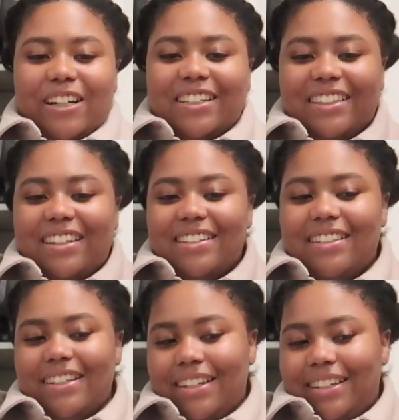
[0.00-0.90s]
watching
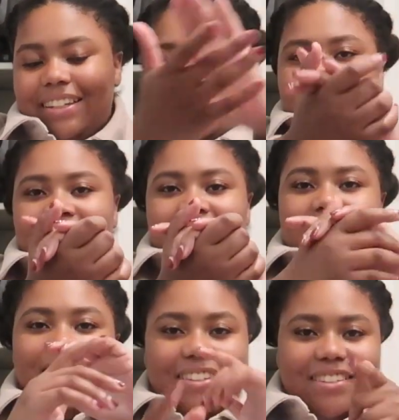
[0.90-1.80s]
this,
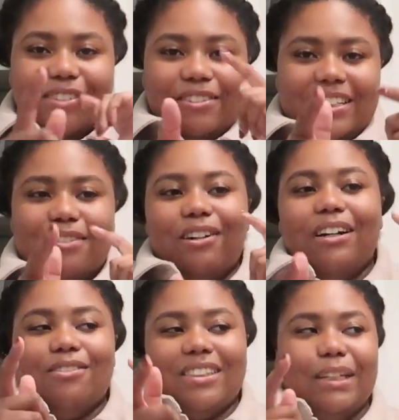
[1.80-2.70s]
this is the reason
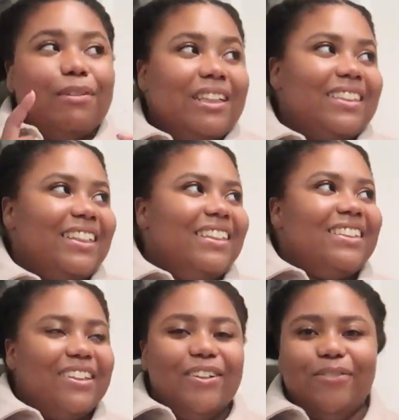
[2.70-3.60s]
why I was ten minutes
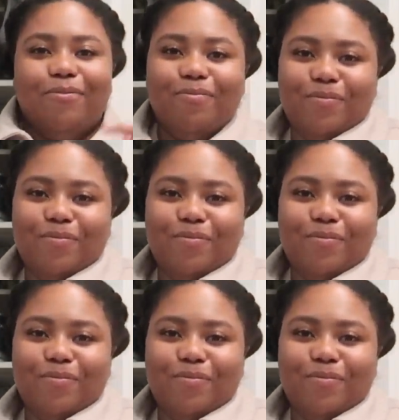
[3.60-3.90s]
late, so.